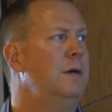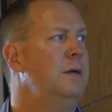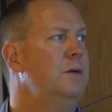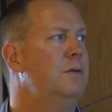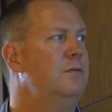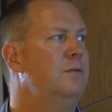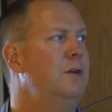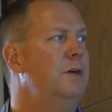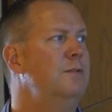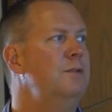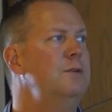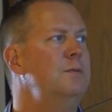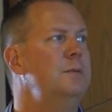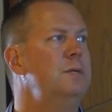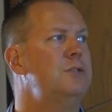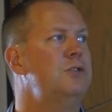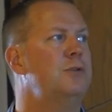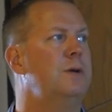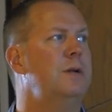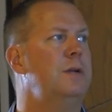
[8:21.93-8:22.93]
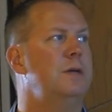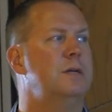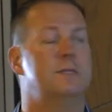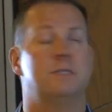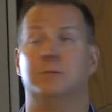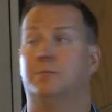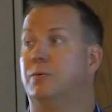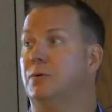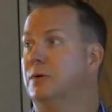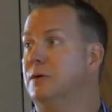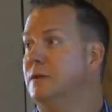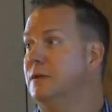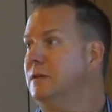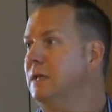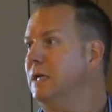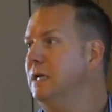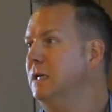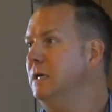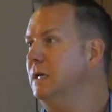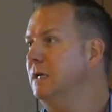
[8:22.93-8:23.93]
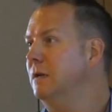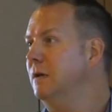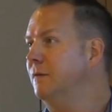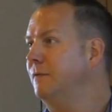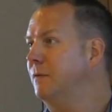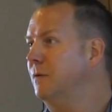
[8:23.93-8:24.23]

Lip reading: You've given them the training and support that they need if